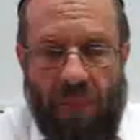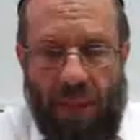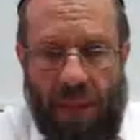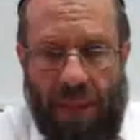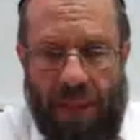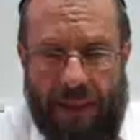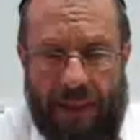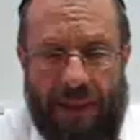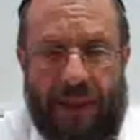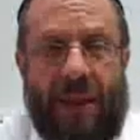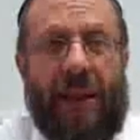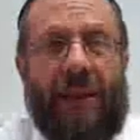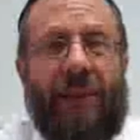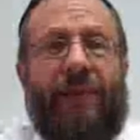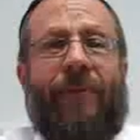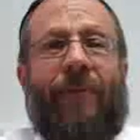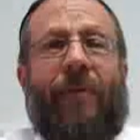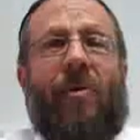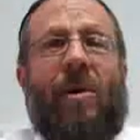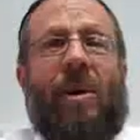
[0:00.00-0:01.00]
has set
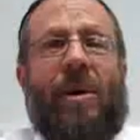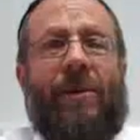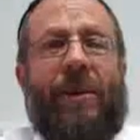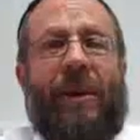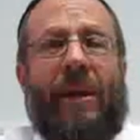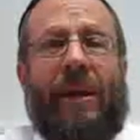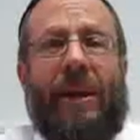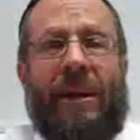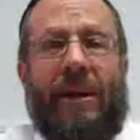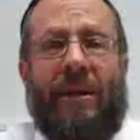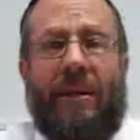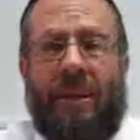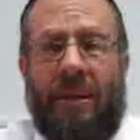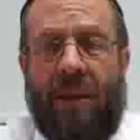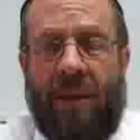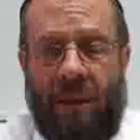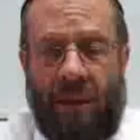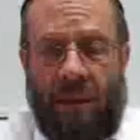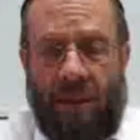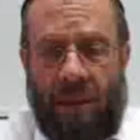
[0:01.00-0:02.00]
forth as
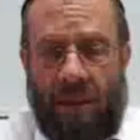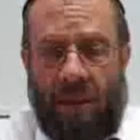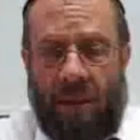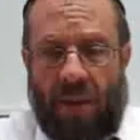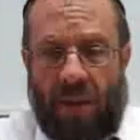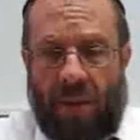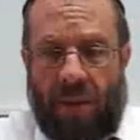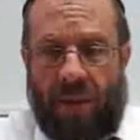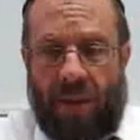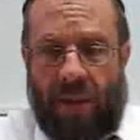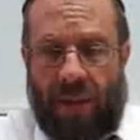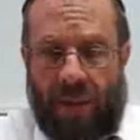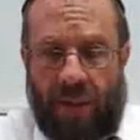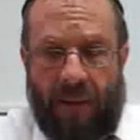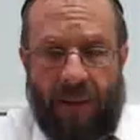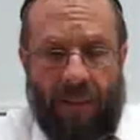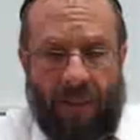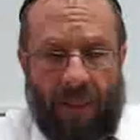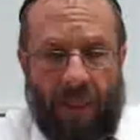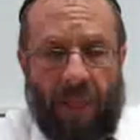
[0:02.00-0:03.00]
the
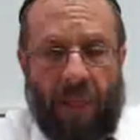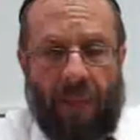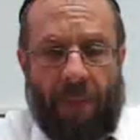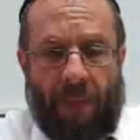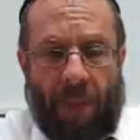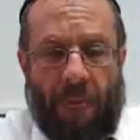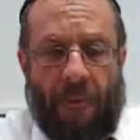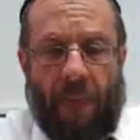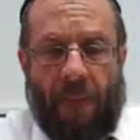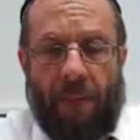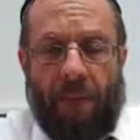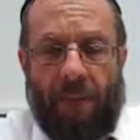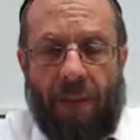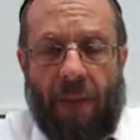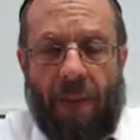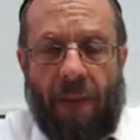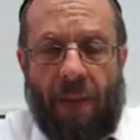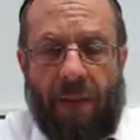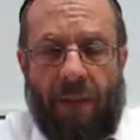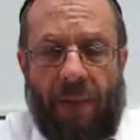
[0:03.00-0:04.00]

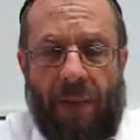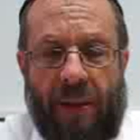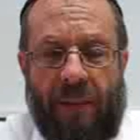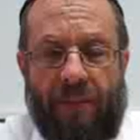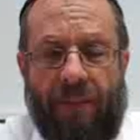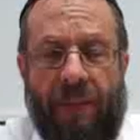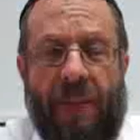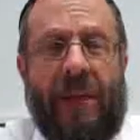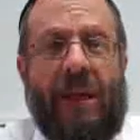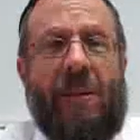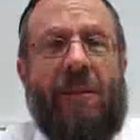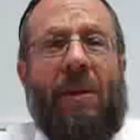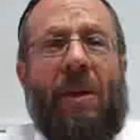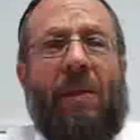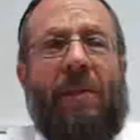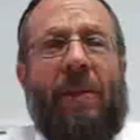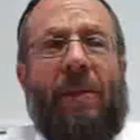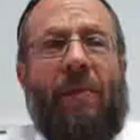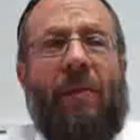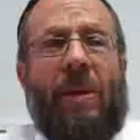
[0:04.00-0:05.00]
the
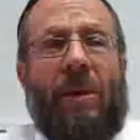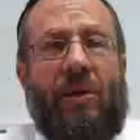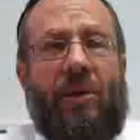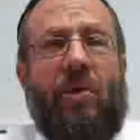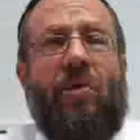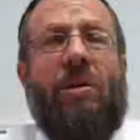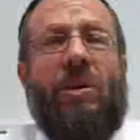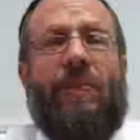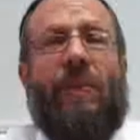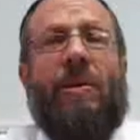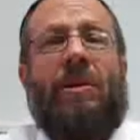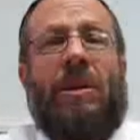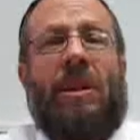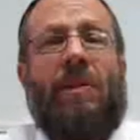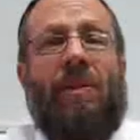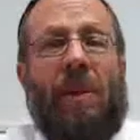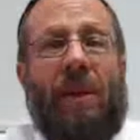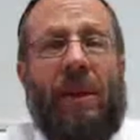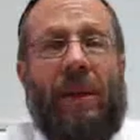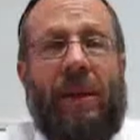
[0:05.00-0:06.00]
minimum of what a Jew is supposed to
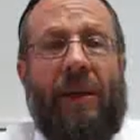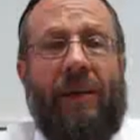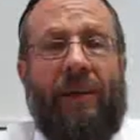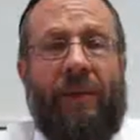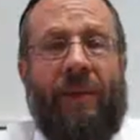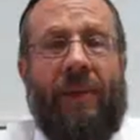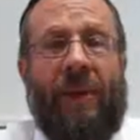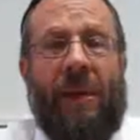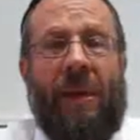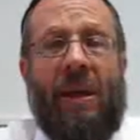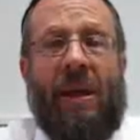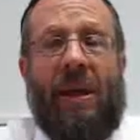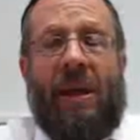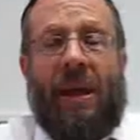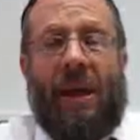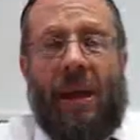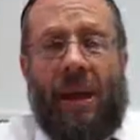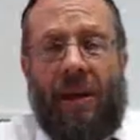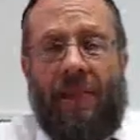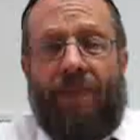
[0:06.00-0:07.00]
believe,
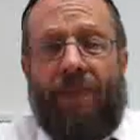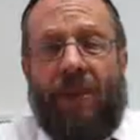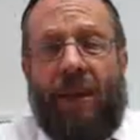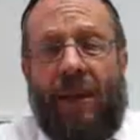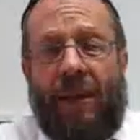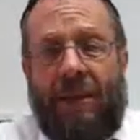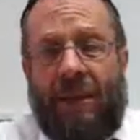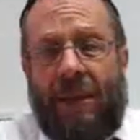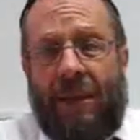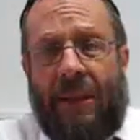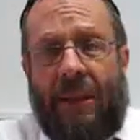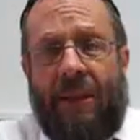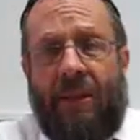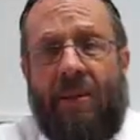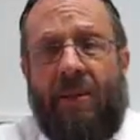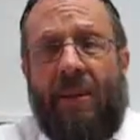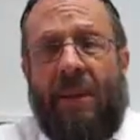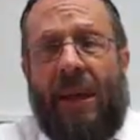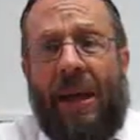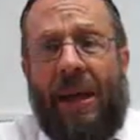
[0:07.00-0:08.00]
and placed it
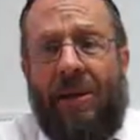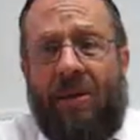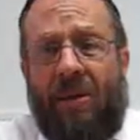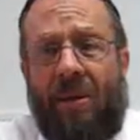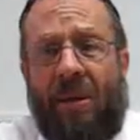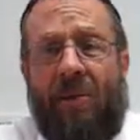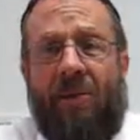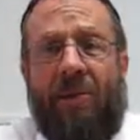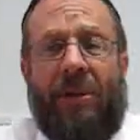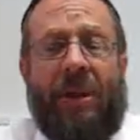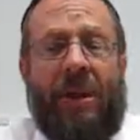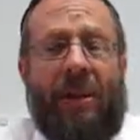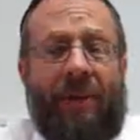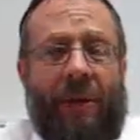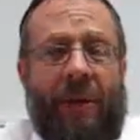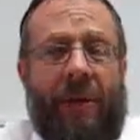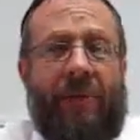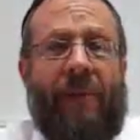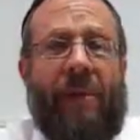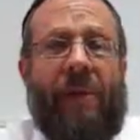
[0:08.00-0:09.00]
actually within a
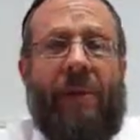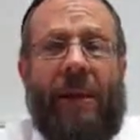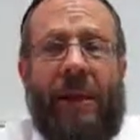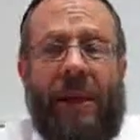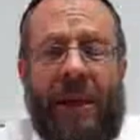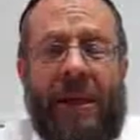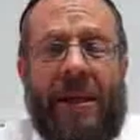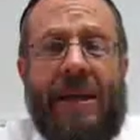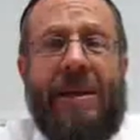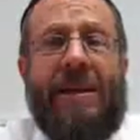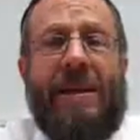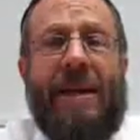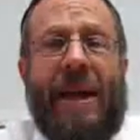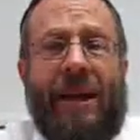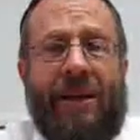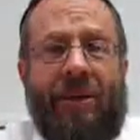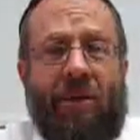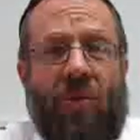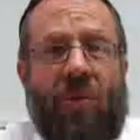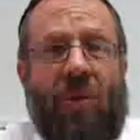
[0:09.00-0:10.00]
very, very
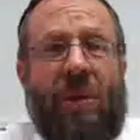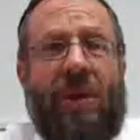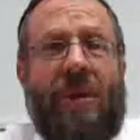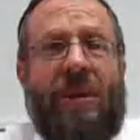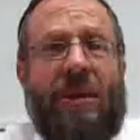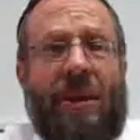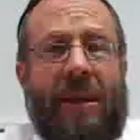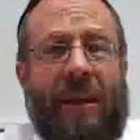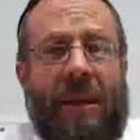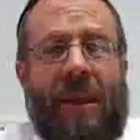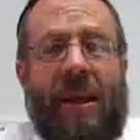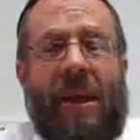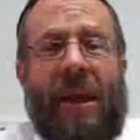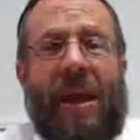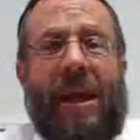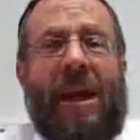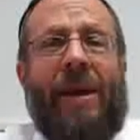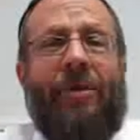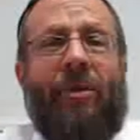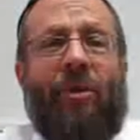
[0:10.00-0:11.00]
naturalistic
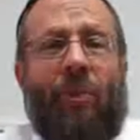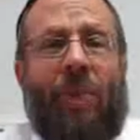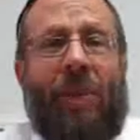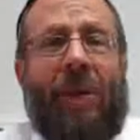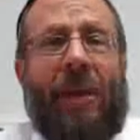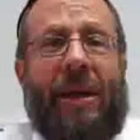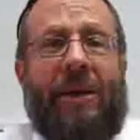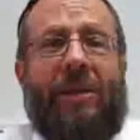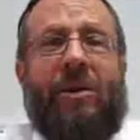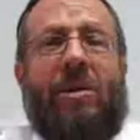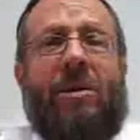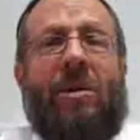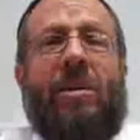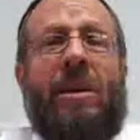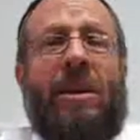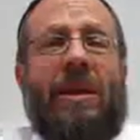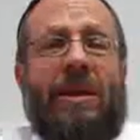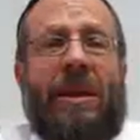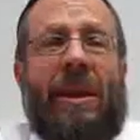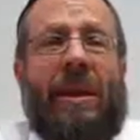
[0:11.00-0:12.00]
anthropological
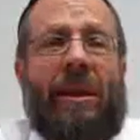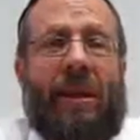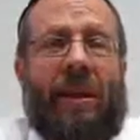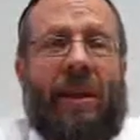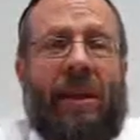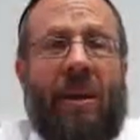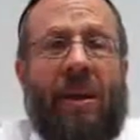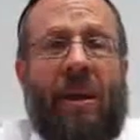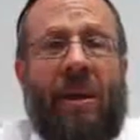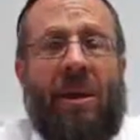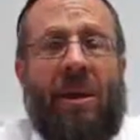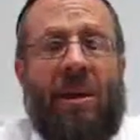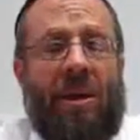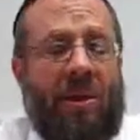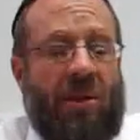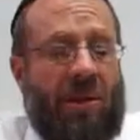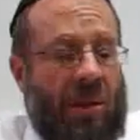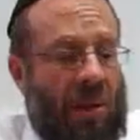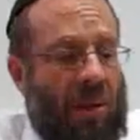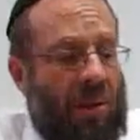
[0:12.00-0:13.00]
setting.
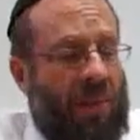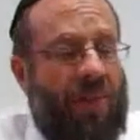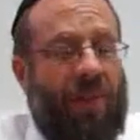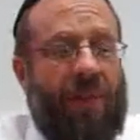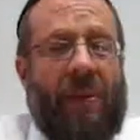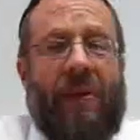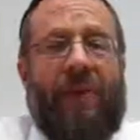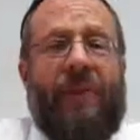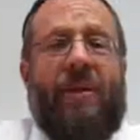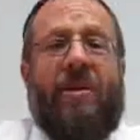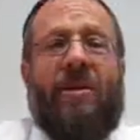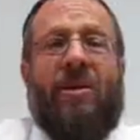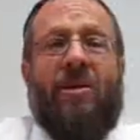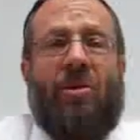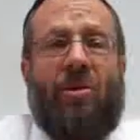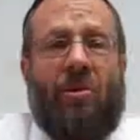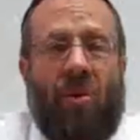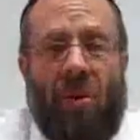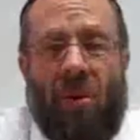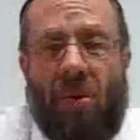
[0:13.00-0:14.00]
So, if this is
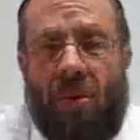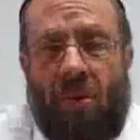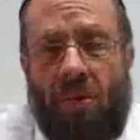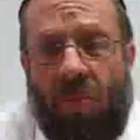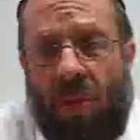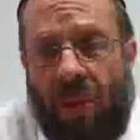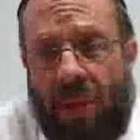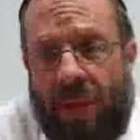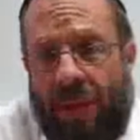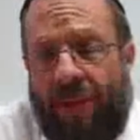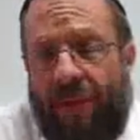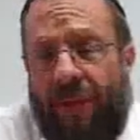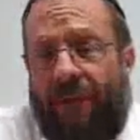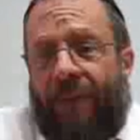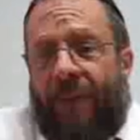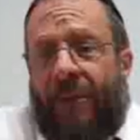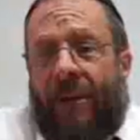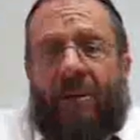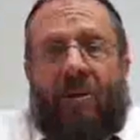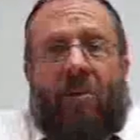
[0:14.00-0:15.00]
true, one could, in
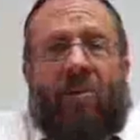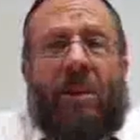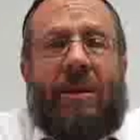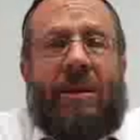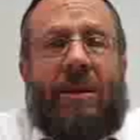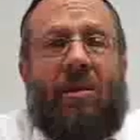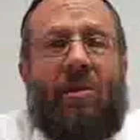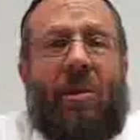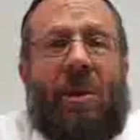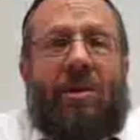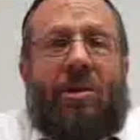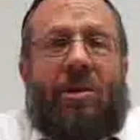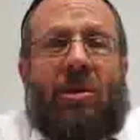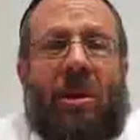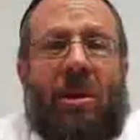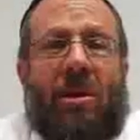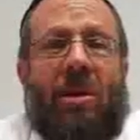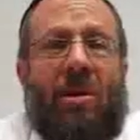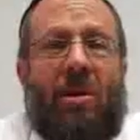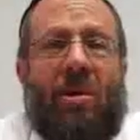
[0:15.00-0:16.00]
fact, raise the
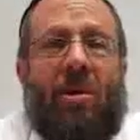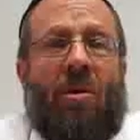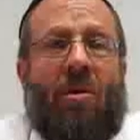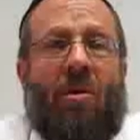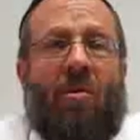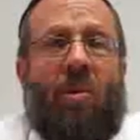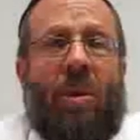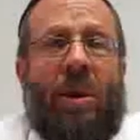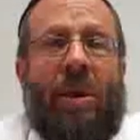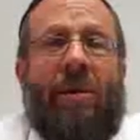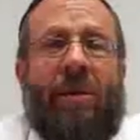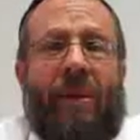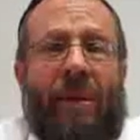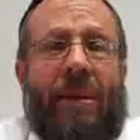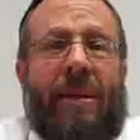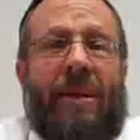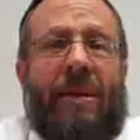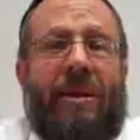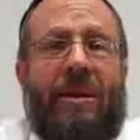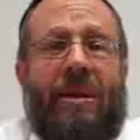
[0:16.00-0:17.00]
question: Where
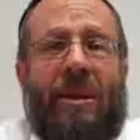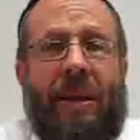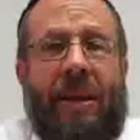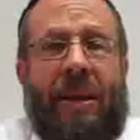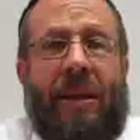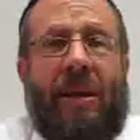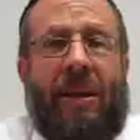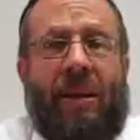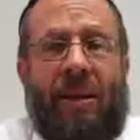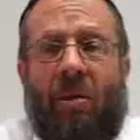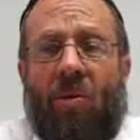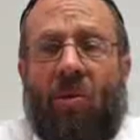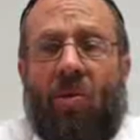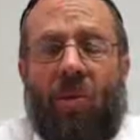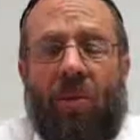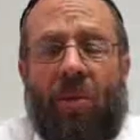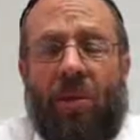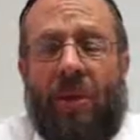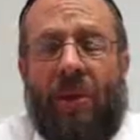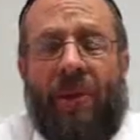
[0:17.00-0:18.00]
is the
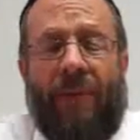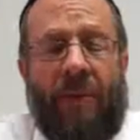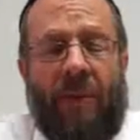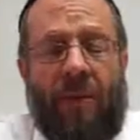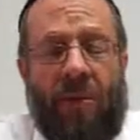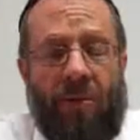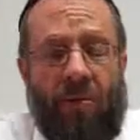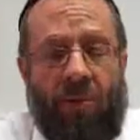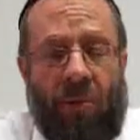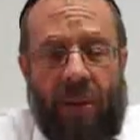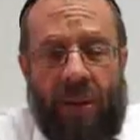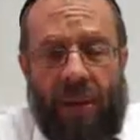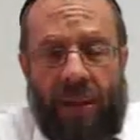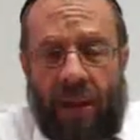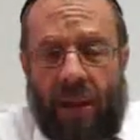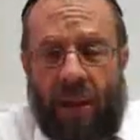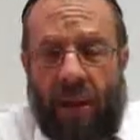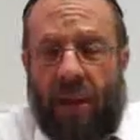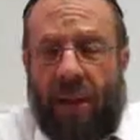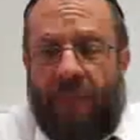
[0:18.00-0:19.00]
the, the,
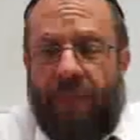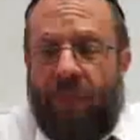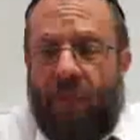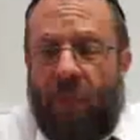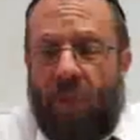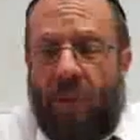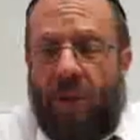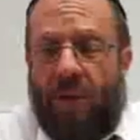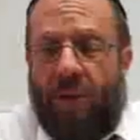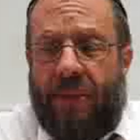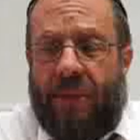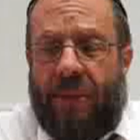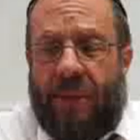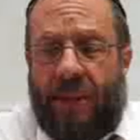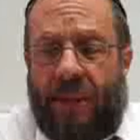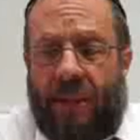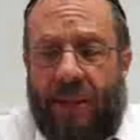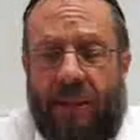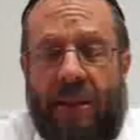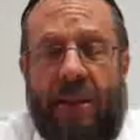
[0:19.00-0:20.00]
the um, where is
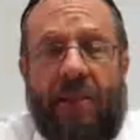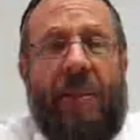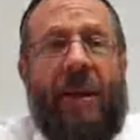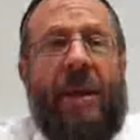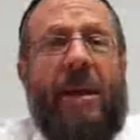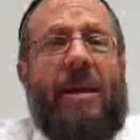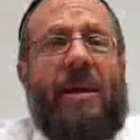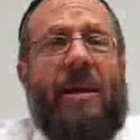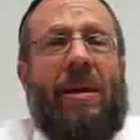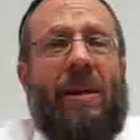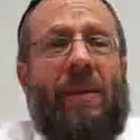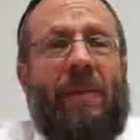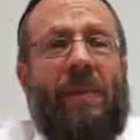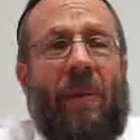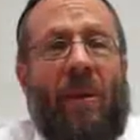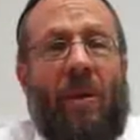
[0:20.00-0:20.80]
the domain